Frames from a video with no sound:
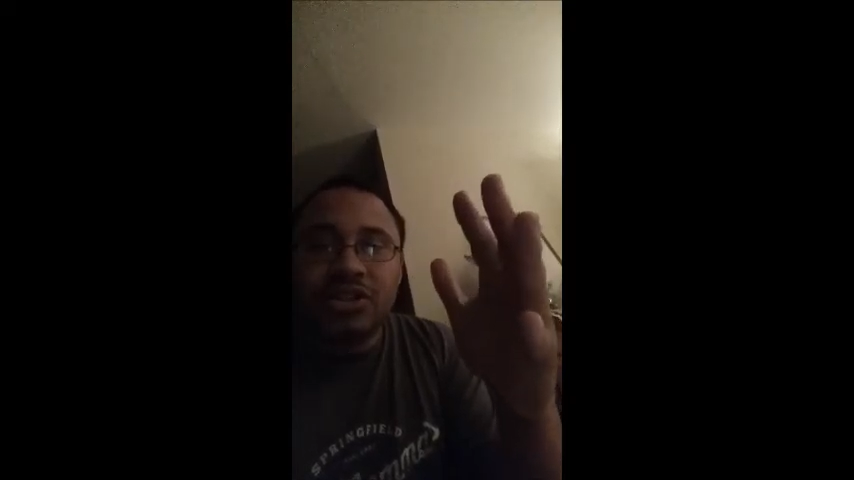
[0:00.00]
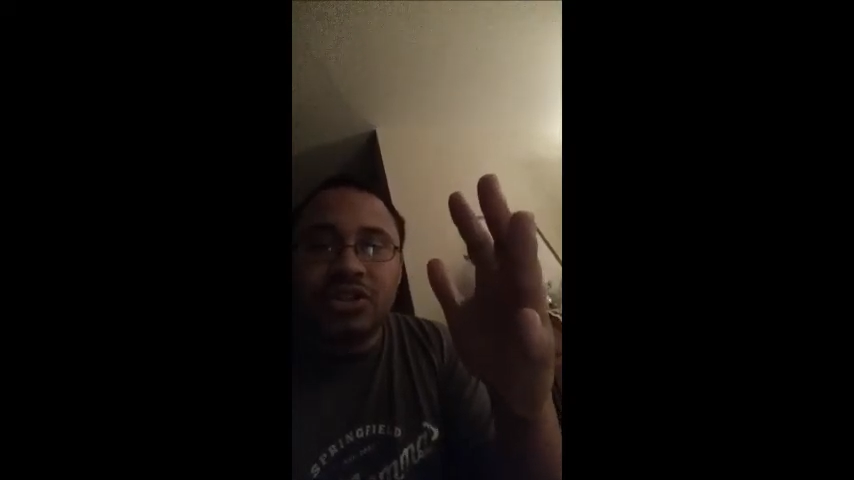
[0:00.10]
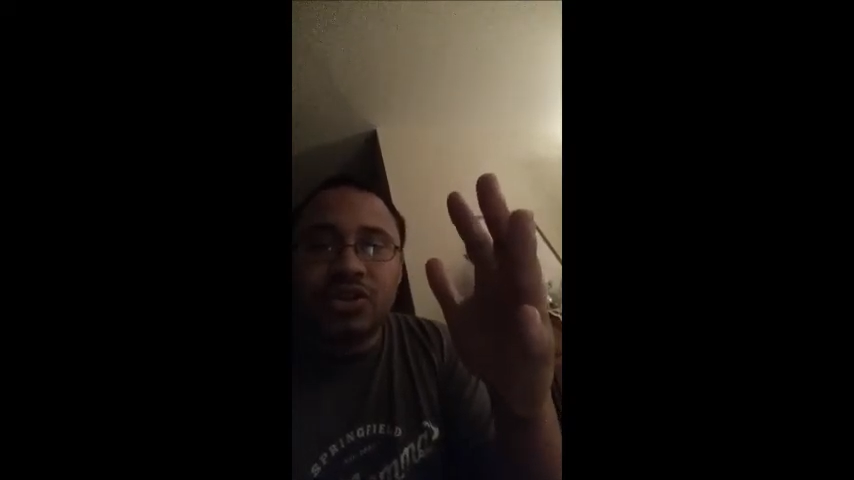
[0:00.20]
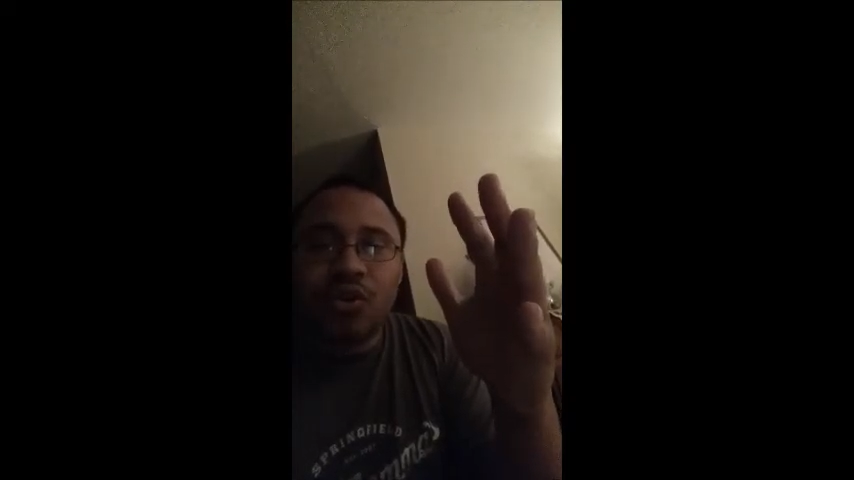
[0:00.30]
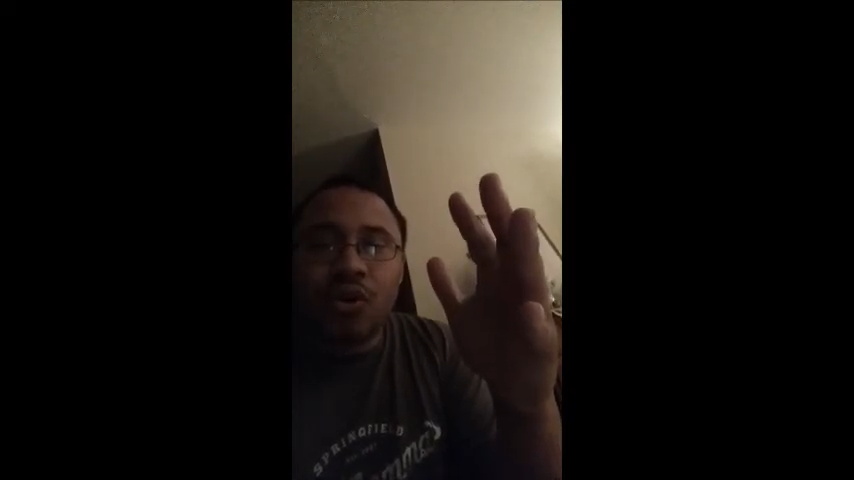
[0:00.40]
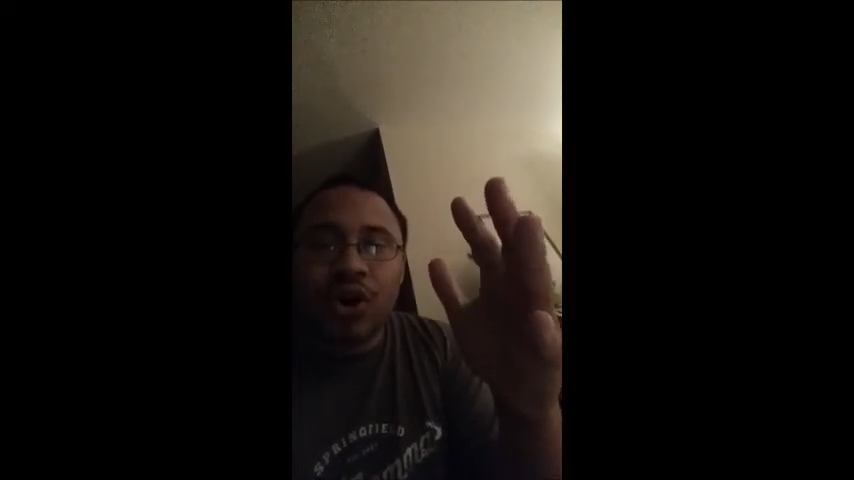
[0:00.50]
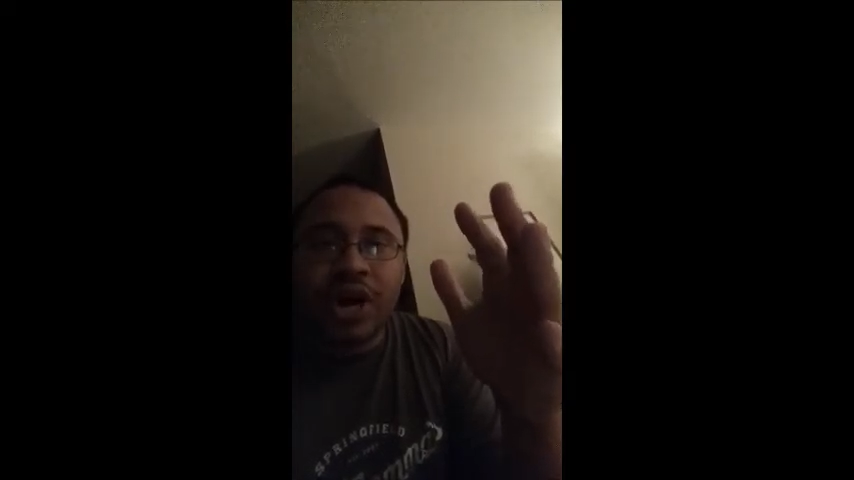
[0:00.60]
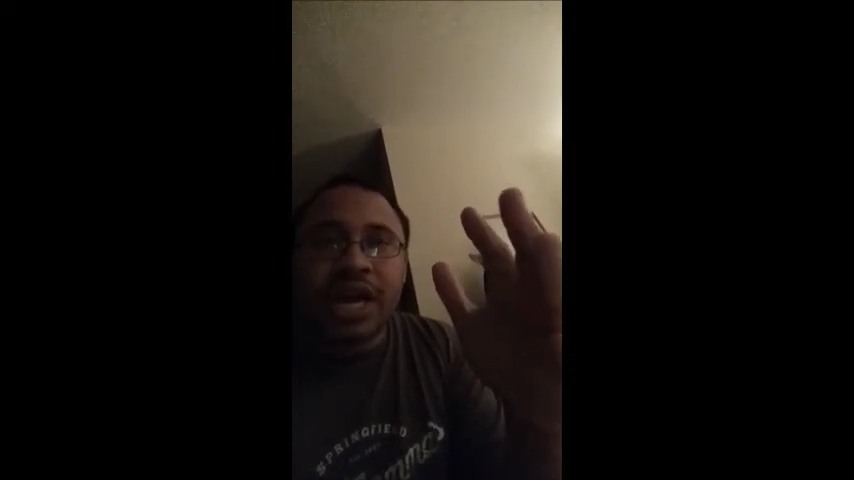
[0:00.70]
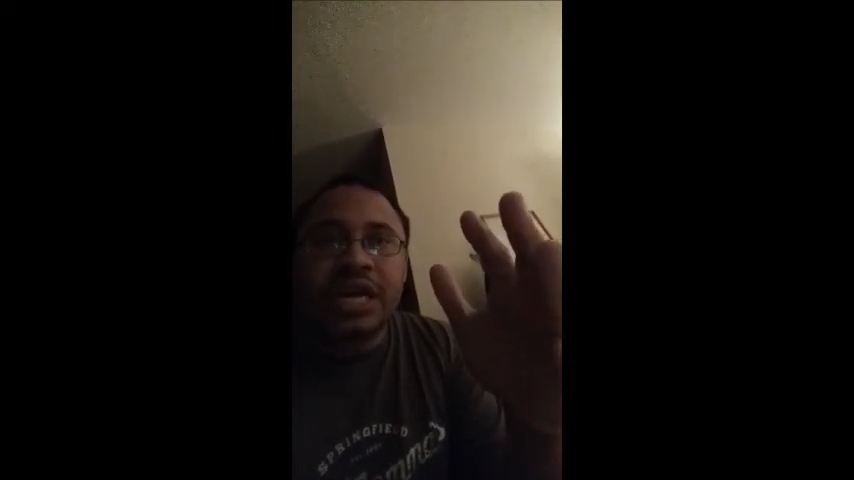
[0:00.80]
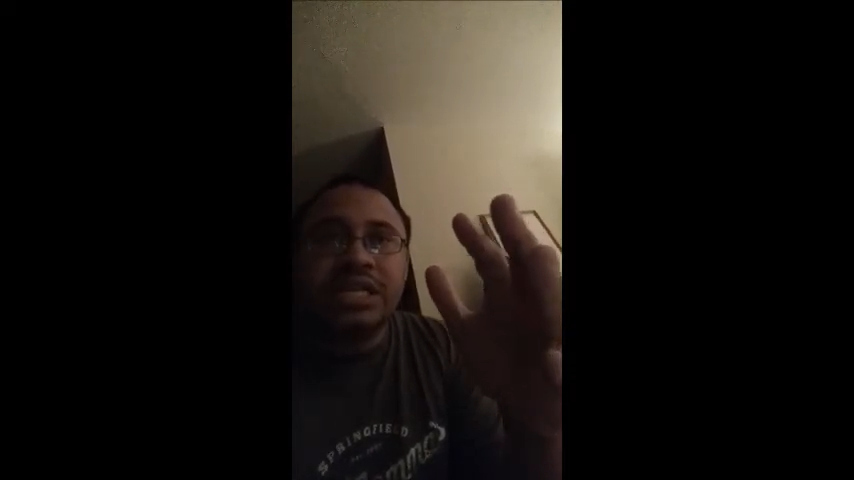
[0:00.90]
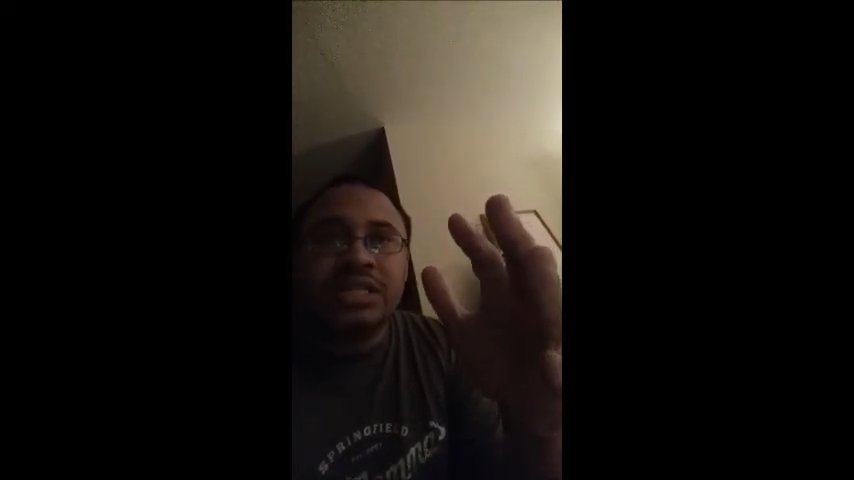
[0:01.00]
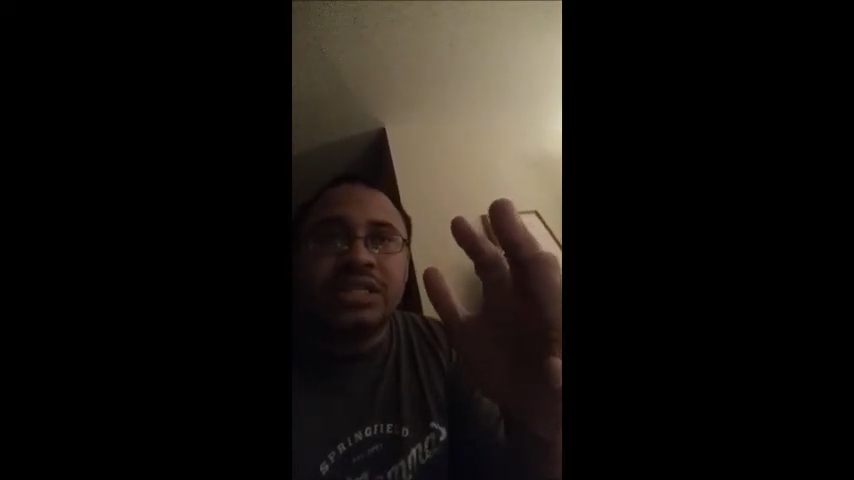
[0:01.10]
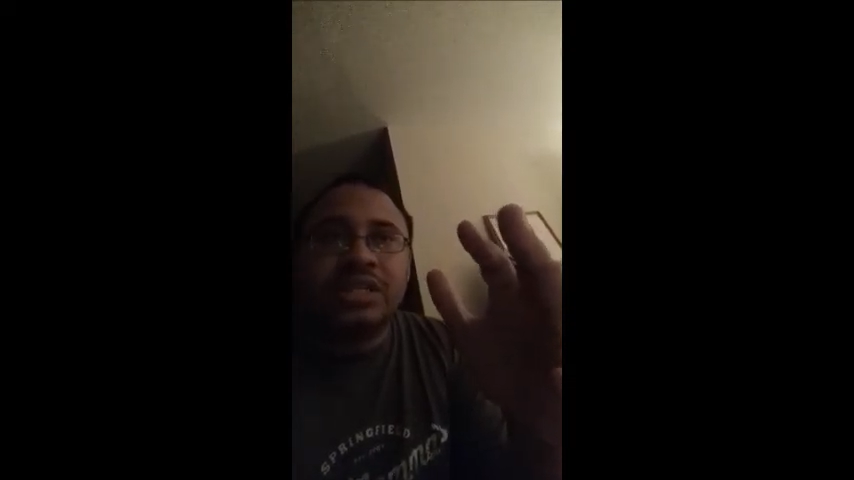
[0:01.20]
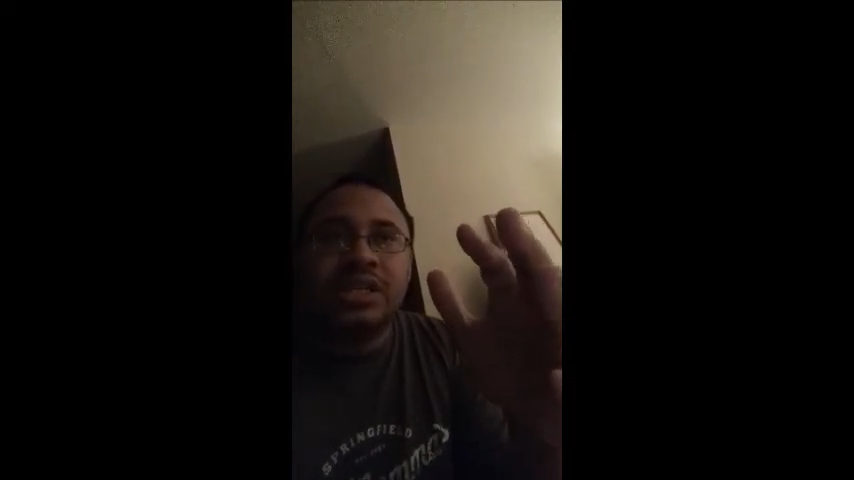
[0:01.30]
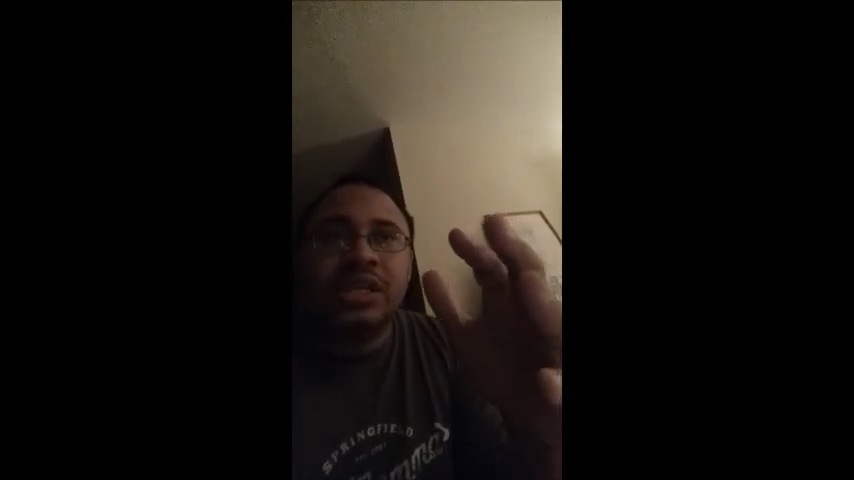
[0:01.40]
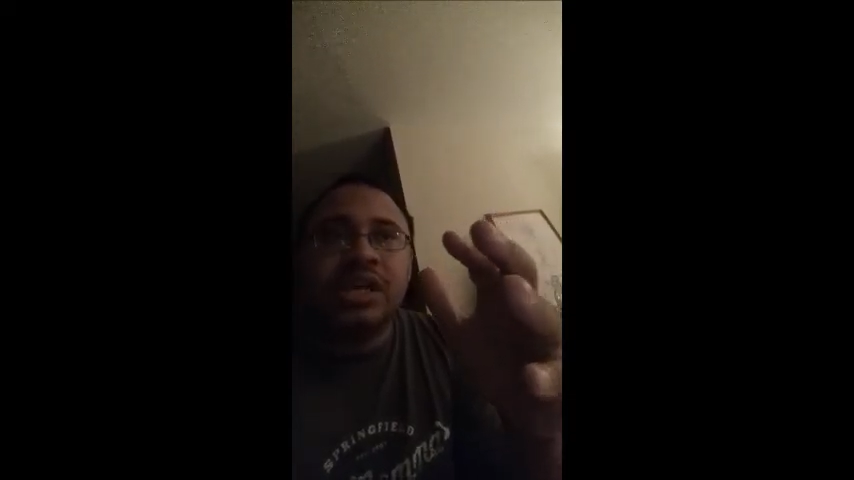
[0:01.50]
stories?